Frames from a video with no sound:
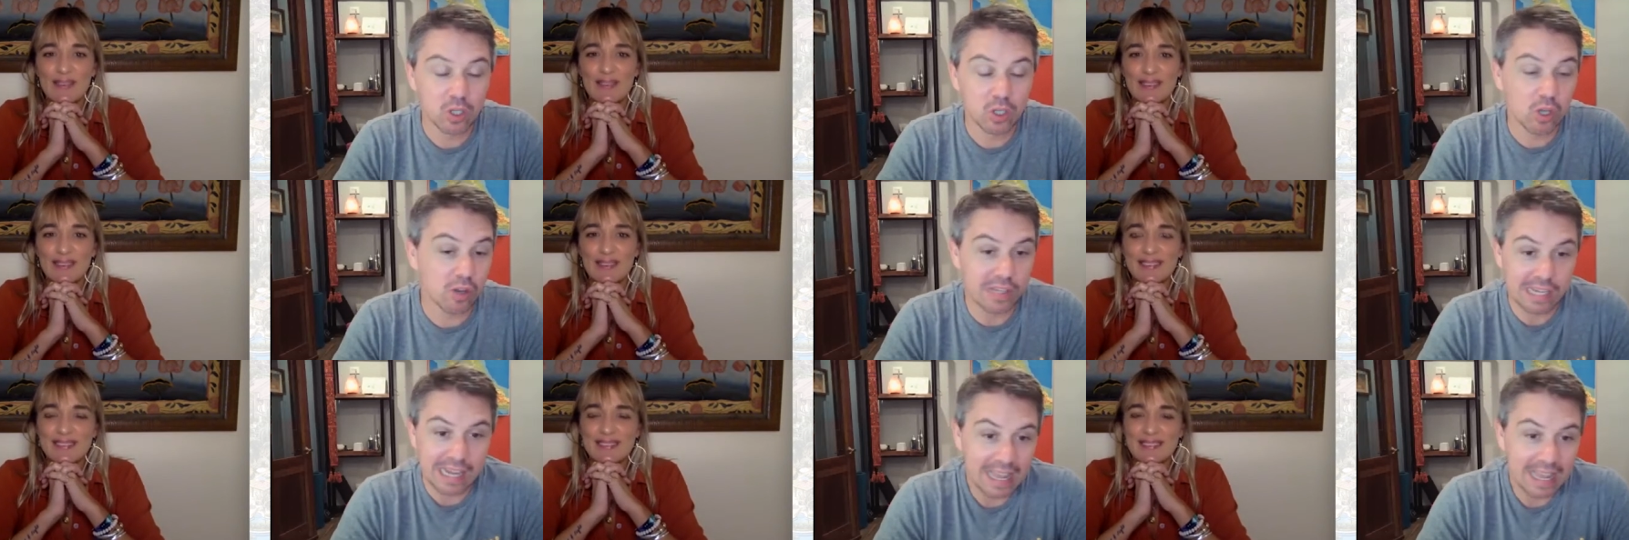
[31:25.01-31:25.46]

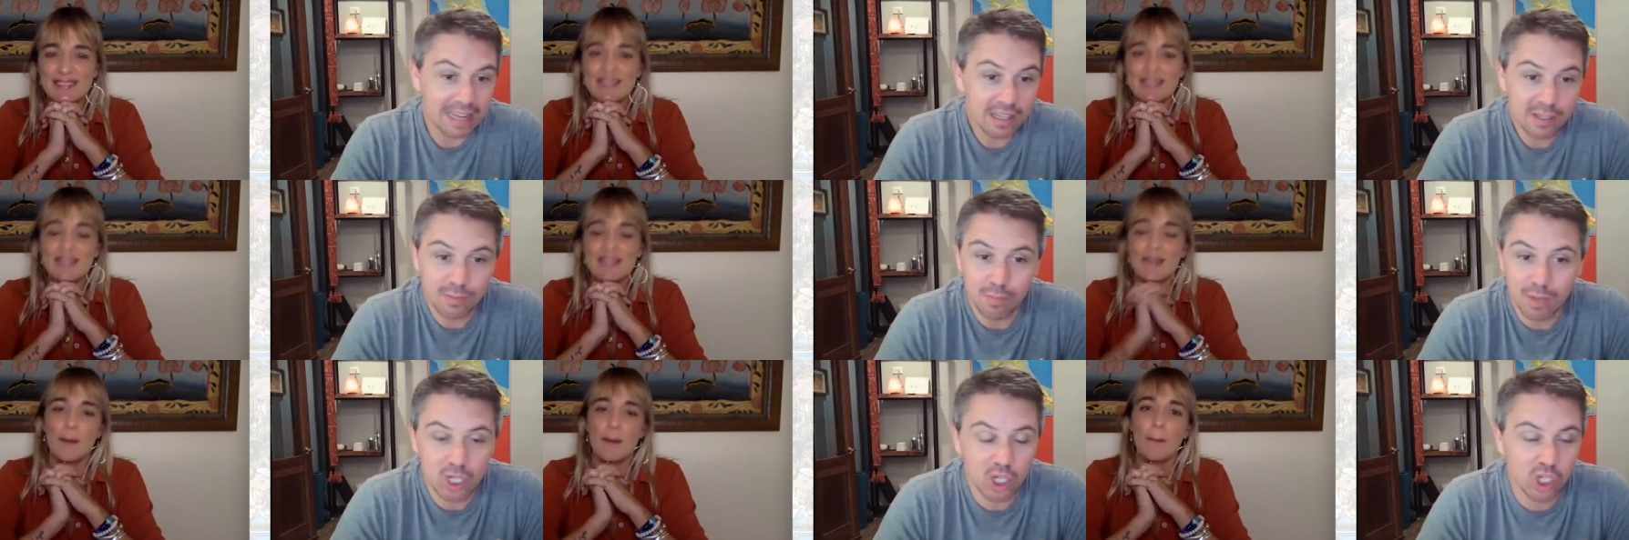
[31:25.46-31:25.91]
Speaker 1: just land
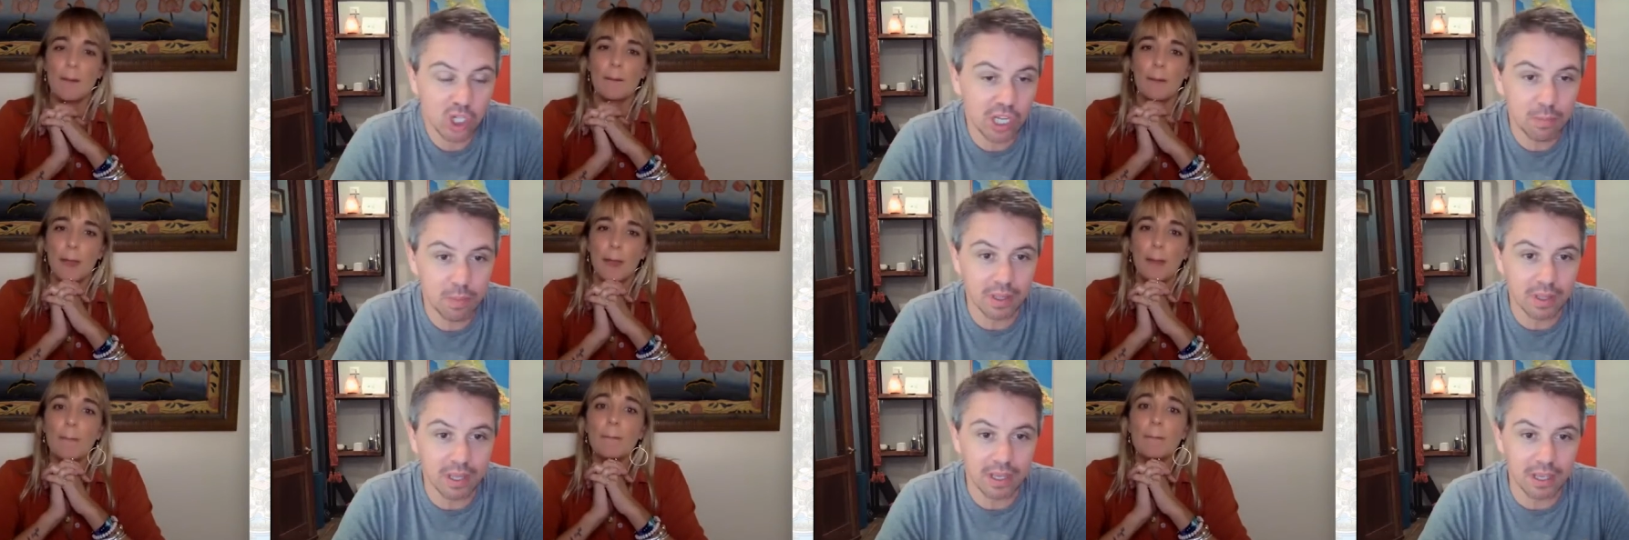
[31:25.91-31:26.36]
is much
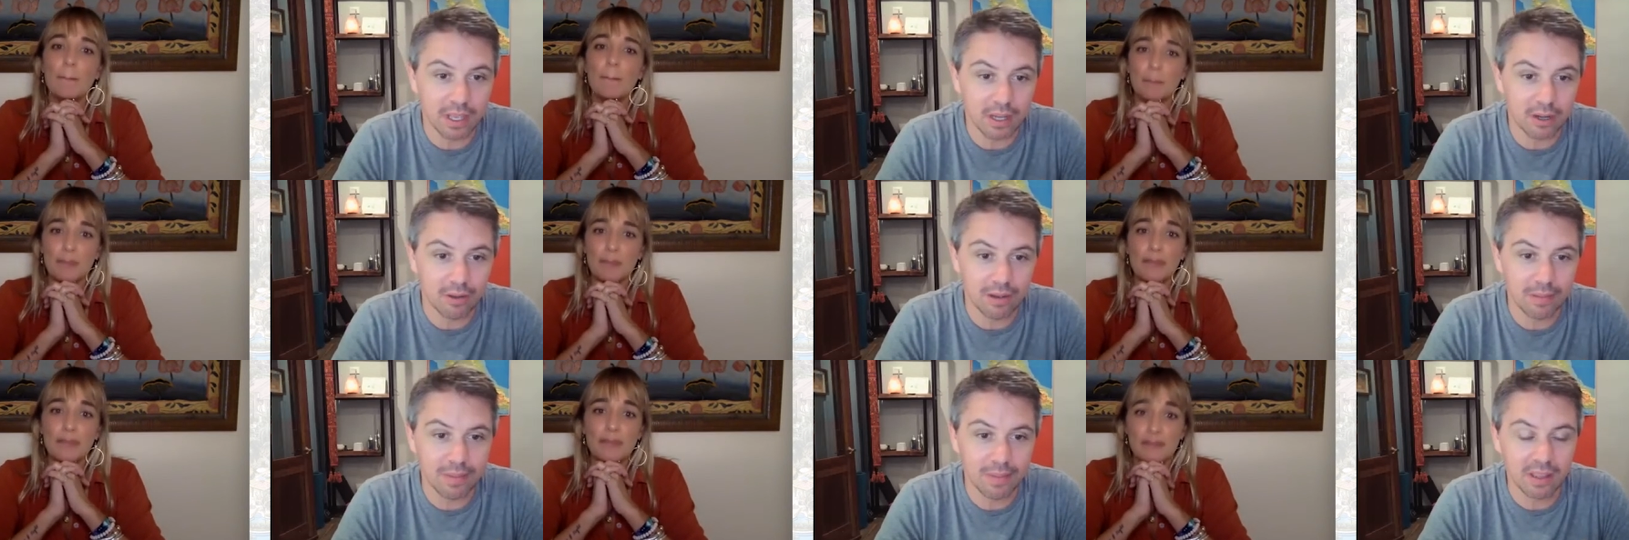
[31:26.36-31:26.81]
cheaper there, you
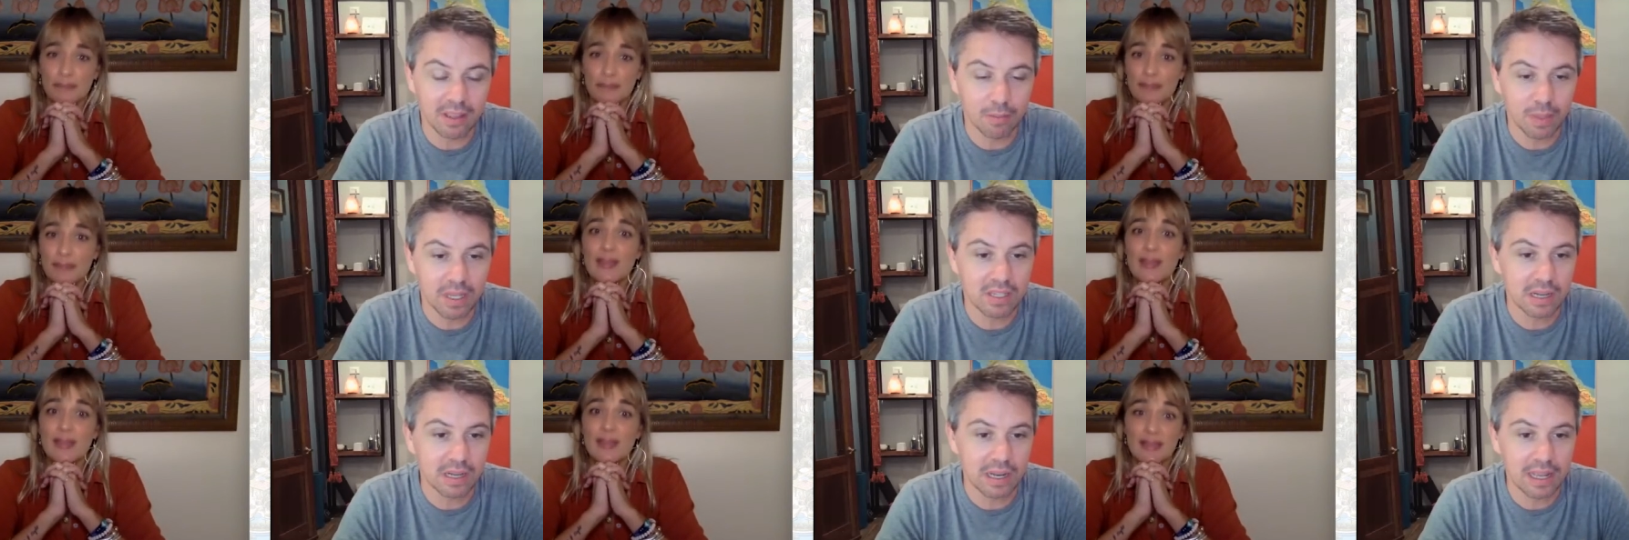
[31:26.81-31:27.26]
know. I mean, the
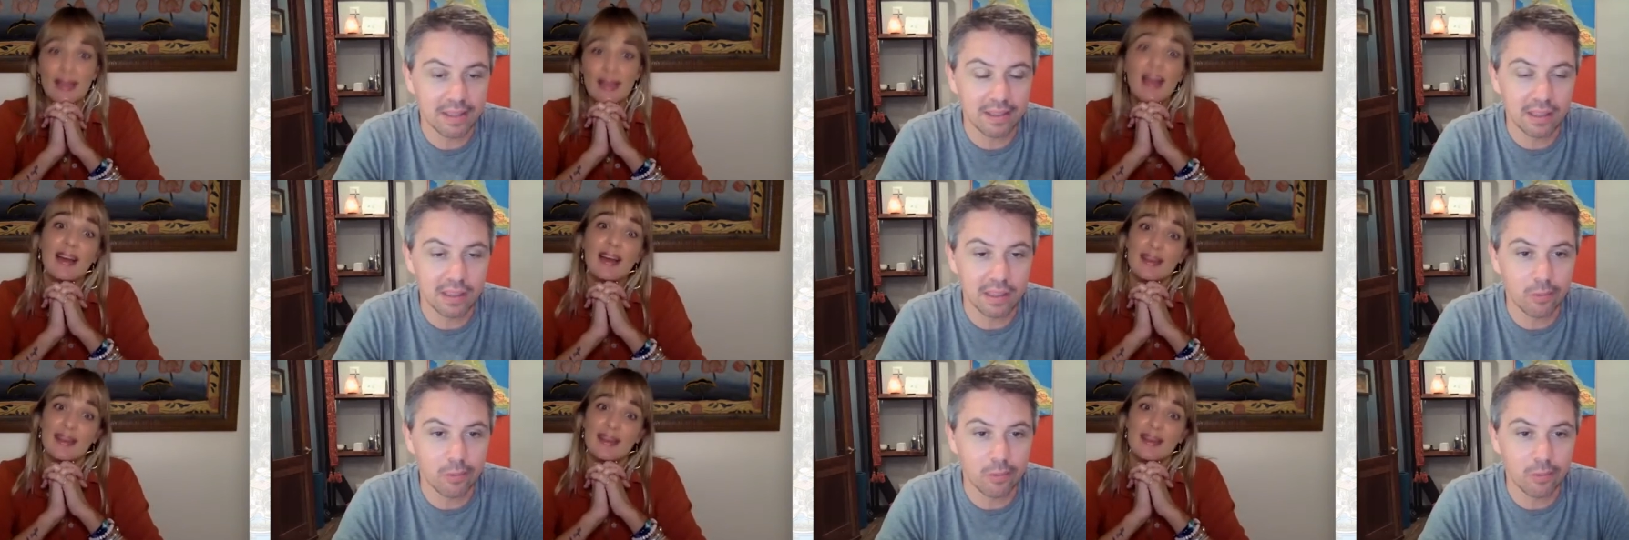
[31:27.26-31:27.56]
piece of land yeah.